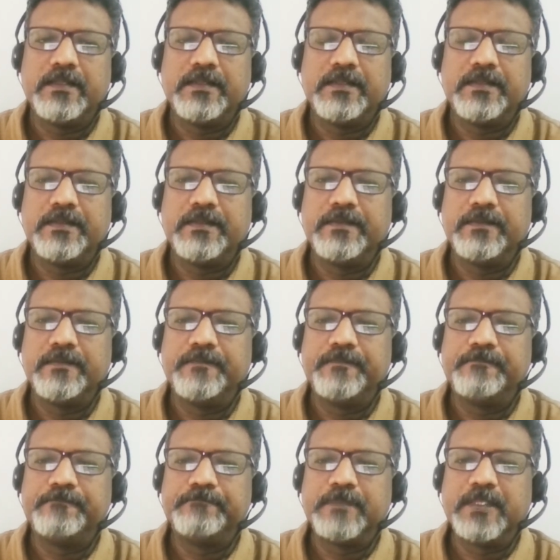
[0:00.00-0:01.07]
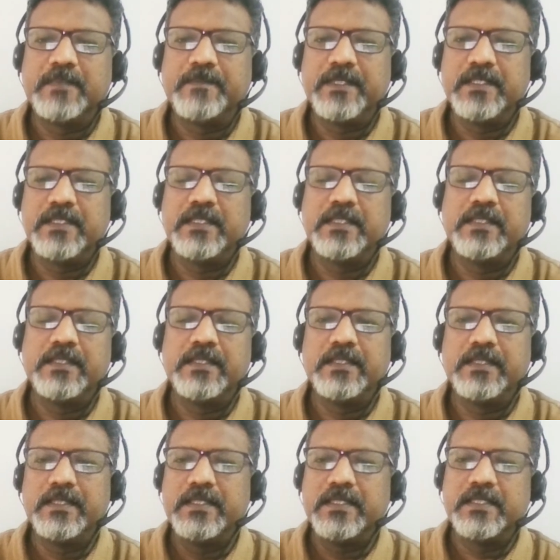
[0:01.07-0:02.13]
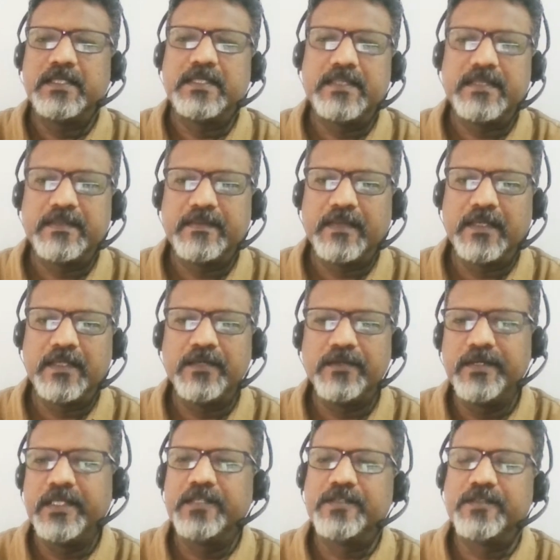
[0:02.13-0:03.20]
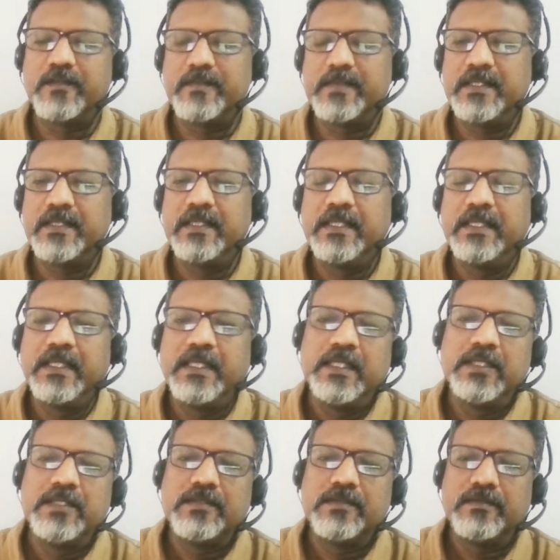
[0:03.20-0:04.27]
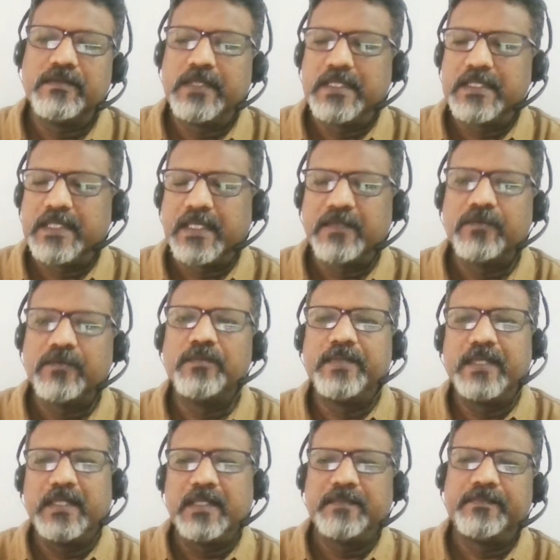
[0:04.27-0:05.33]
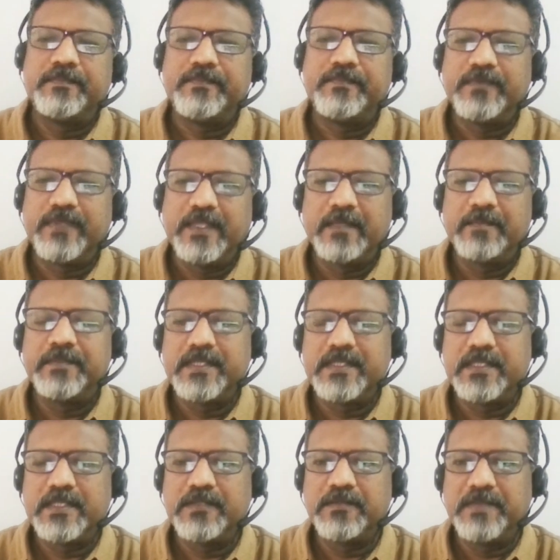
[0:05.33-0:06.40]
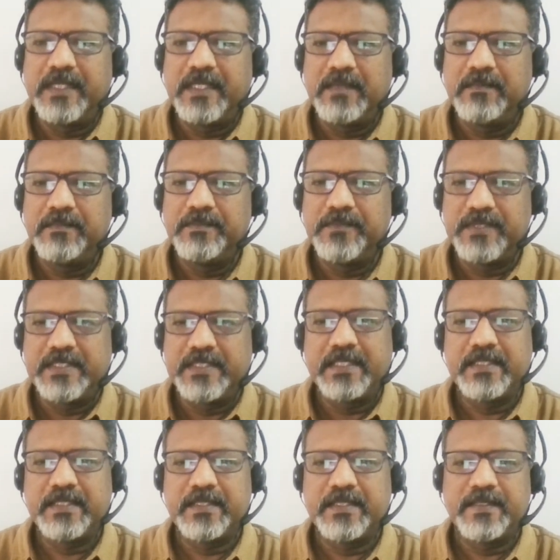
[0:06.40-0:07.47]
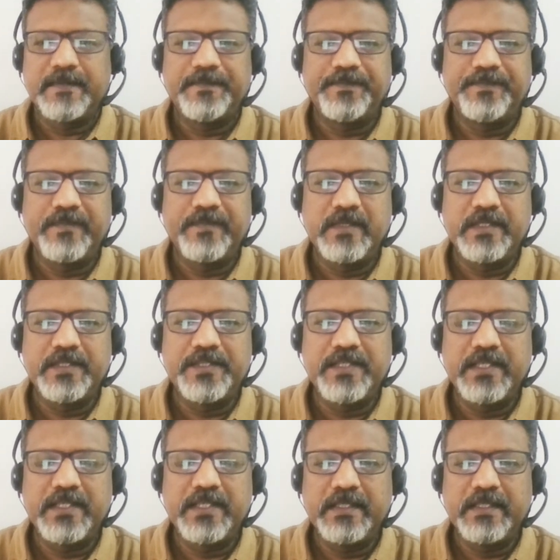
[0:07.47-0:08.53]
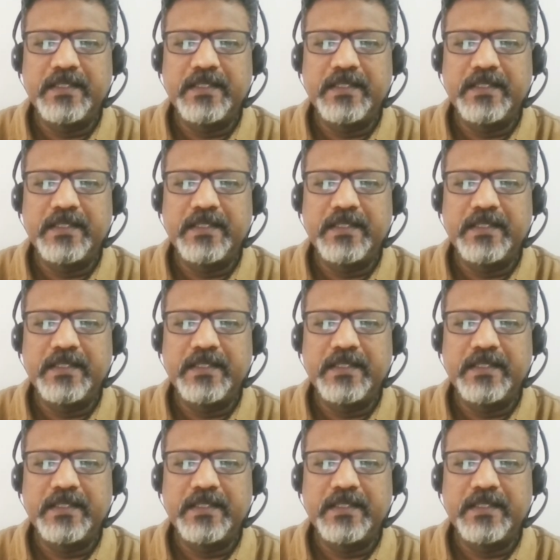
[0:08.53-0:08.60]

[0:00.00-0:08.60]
So this person is undergoing trauma. So does that open up for that person to become possessed? Jean?